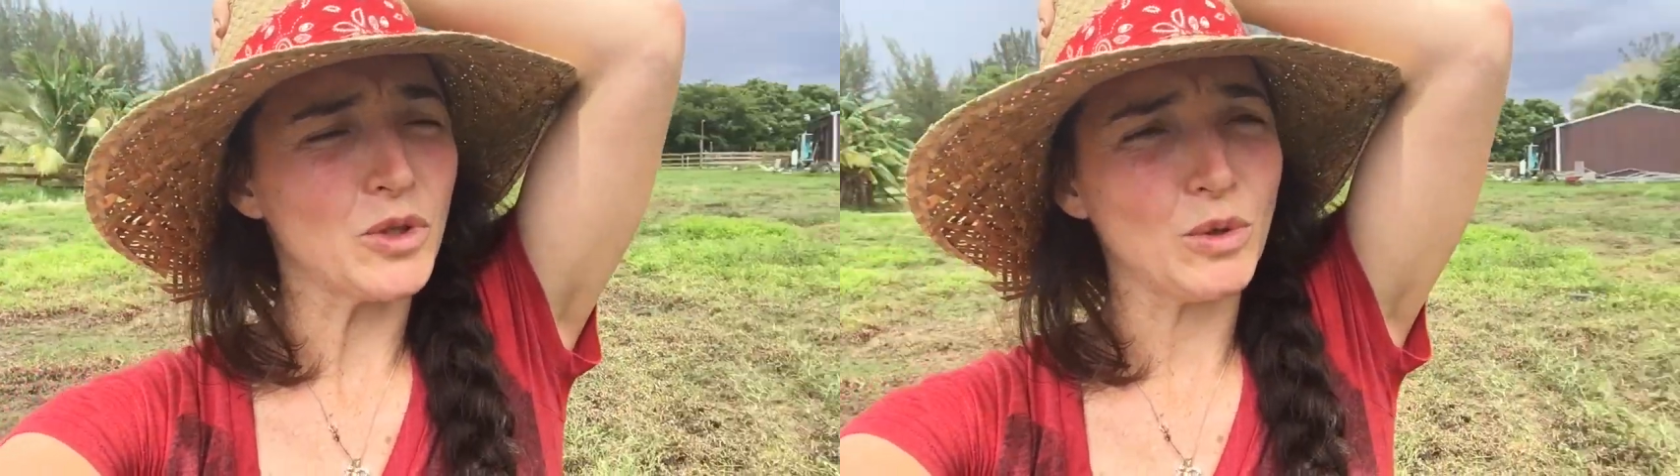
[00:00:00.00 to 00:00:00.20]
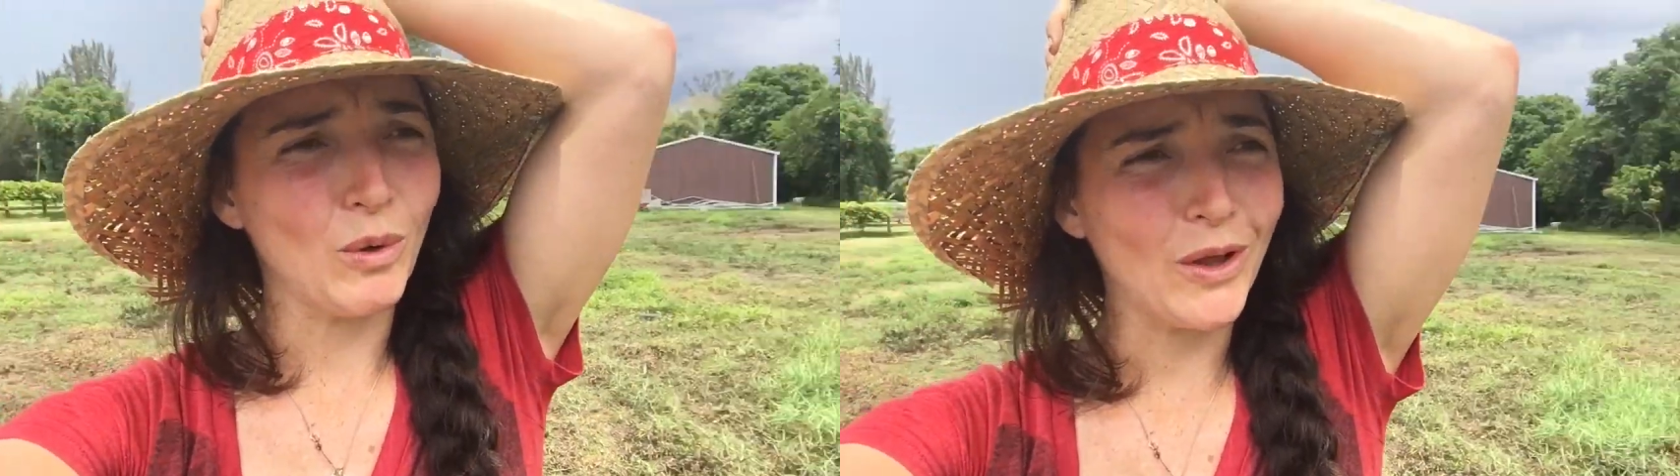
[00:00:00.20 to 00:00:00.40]

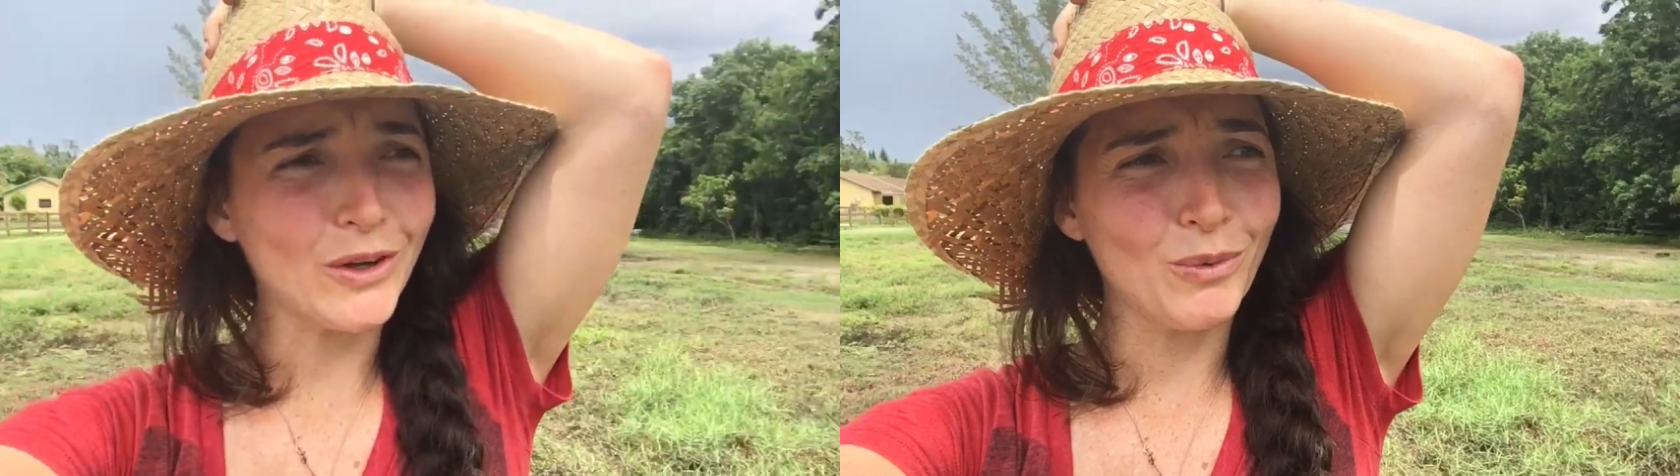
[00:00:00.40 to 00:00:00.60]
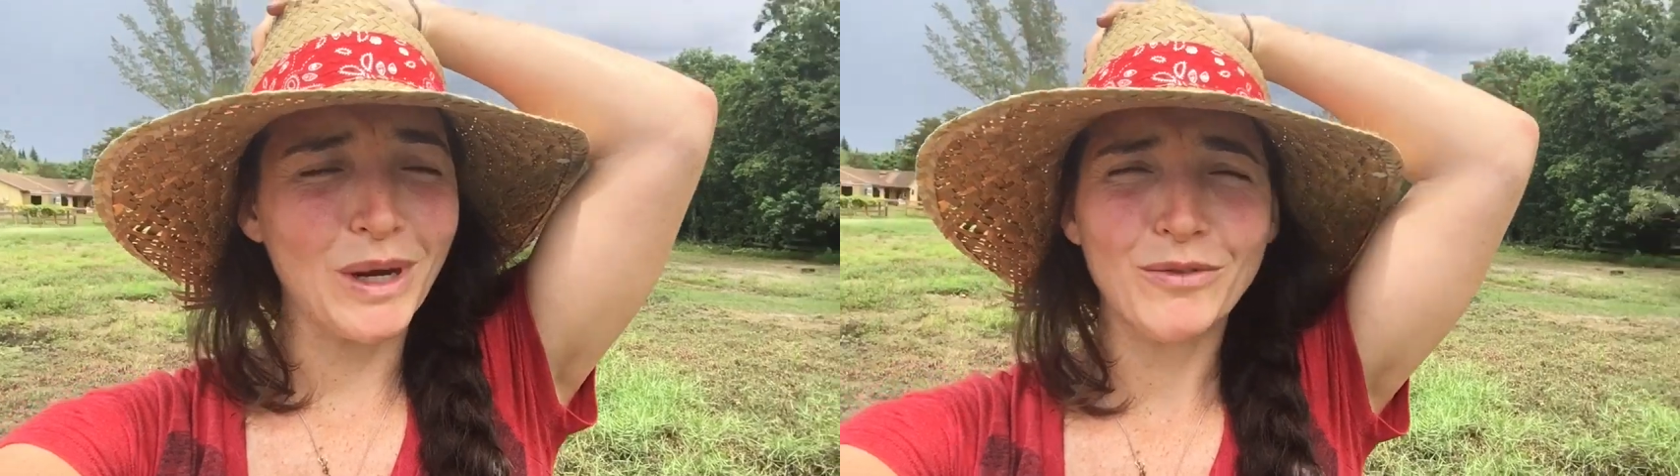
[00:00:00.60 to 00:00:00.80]
to no
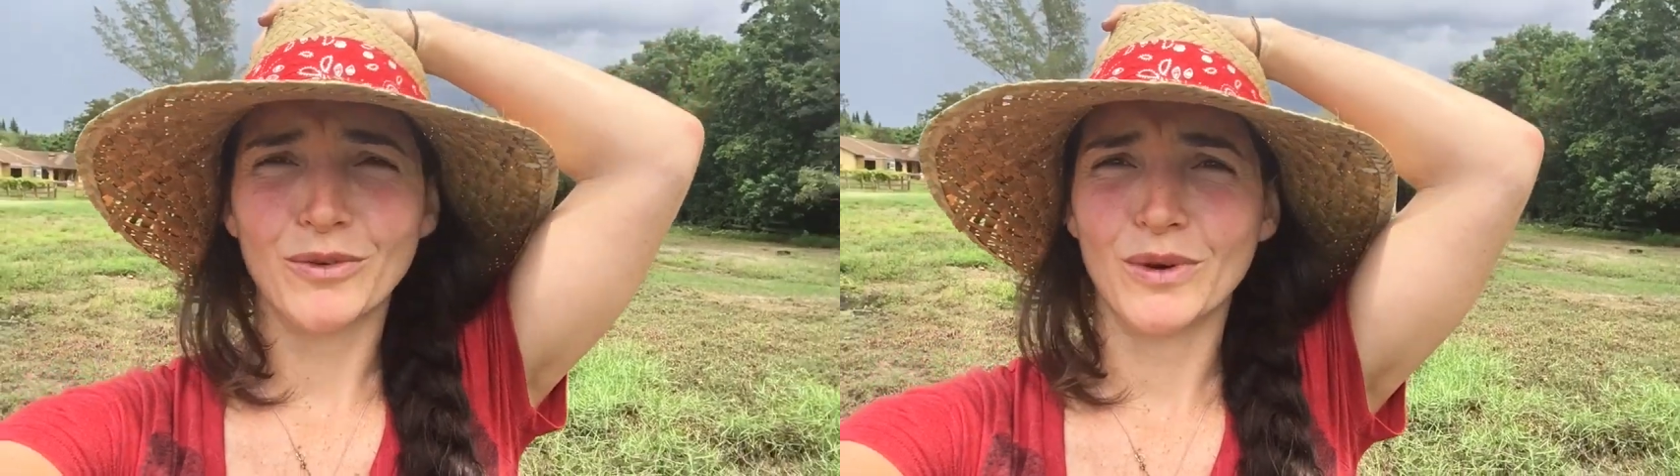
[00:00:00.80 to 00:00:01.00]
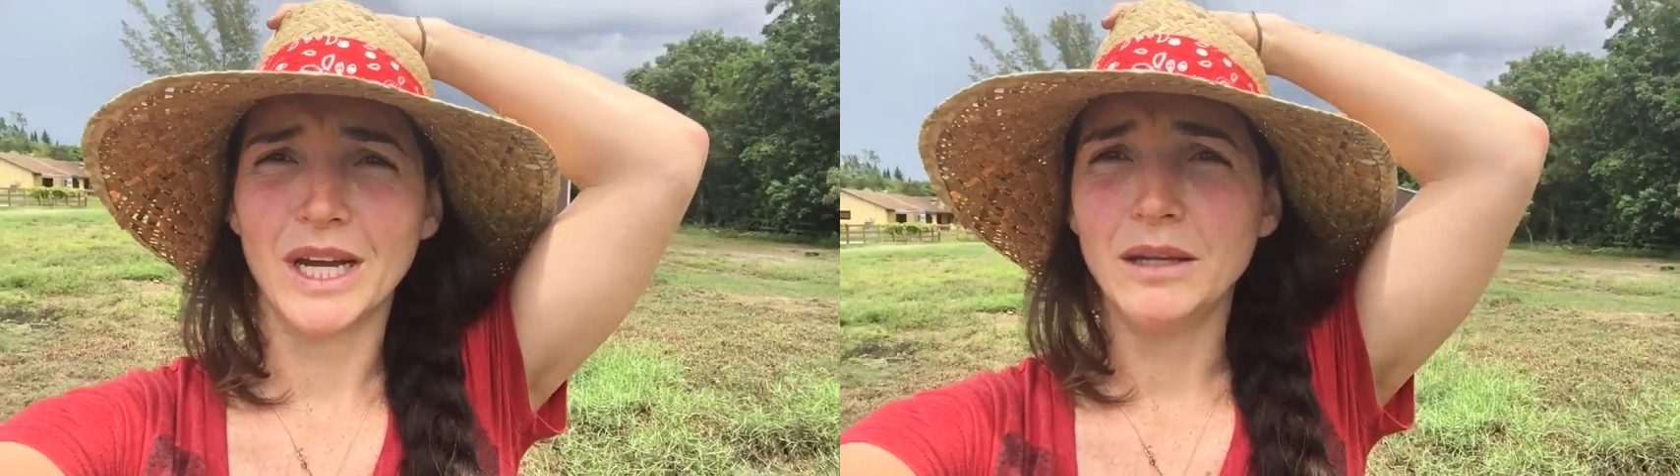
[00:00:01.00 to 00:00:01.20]
longer wait
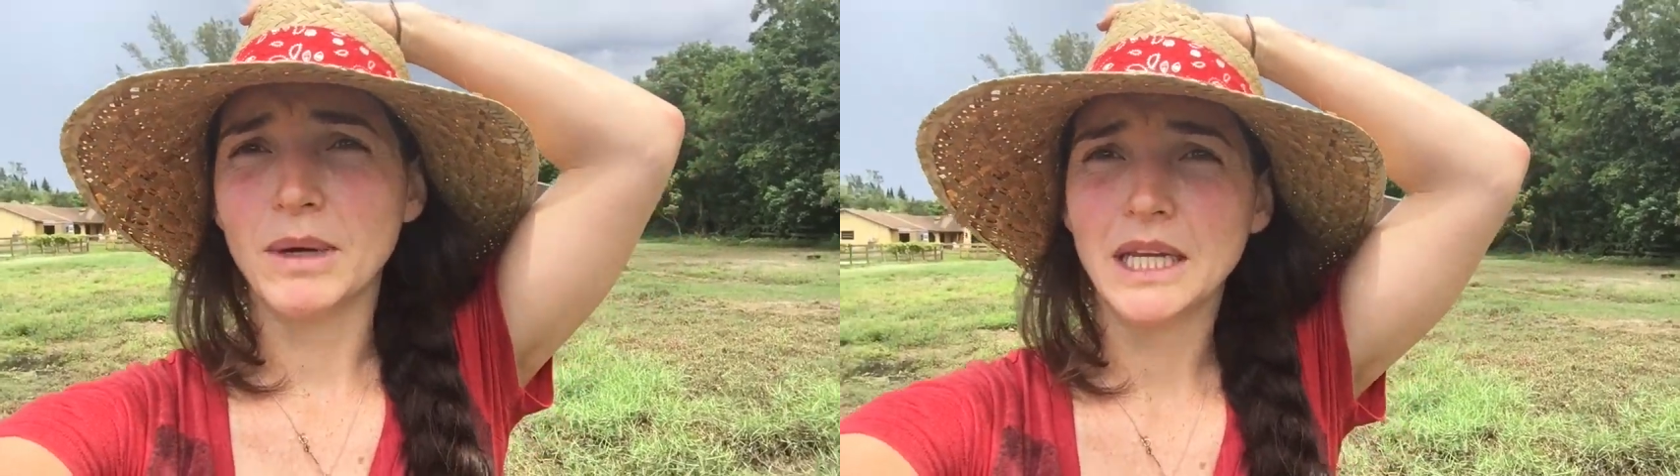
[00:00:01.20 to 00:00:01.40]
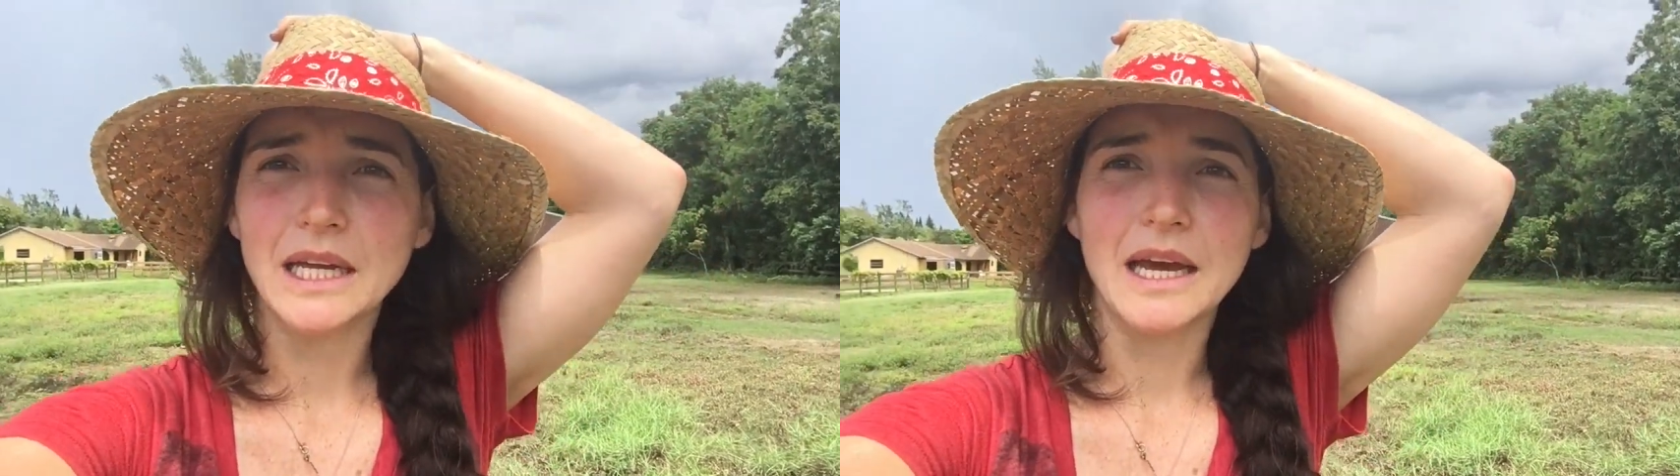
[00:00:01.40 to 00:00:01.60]
for
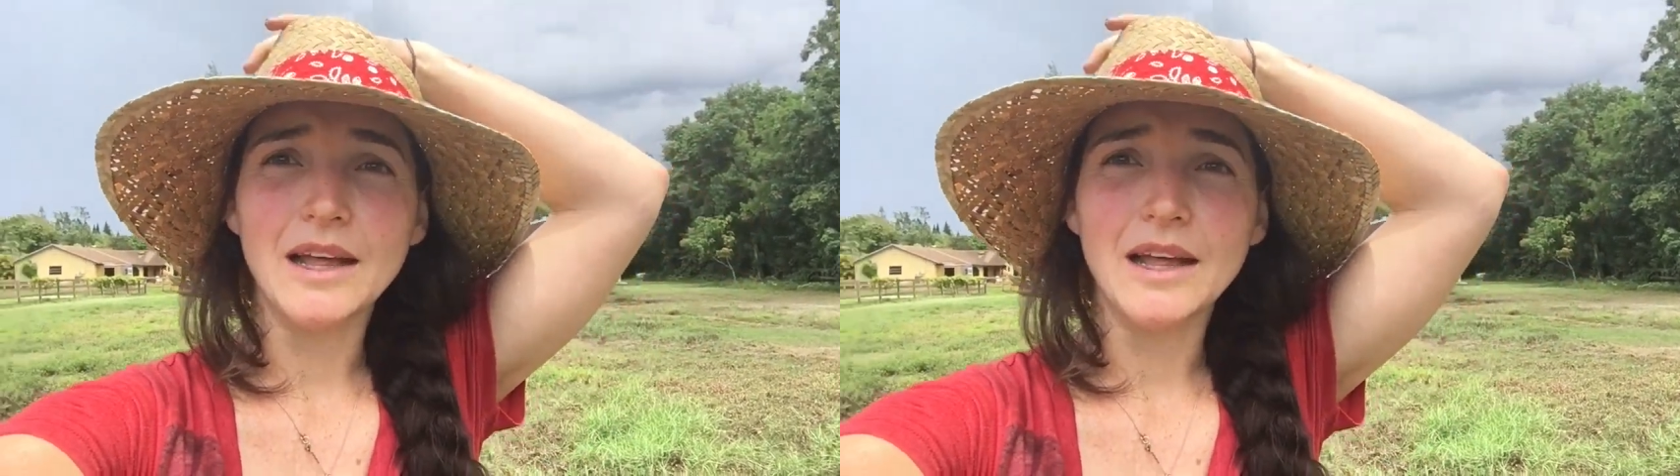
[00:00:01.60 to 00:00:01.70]
anybody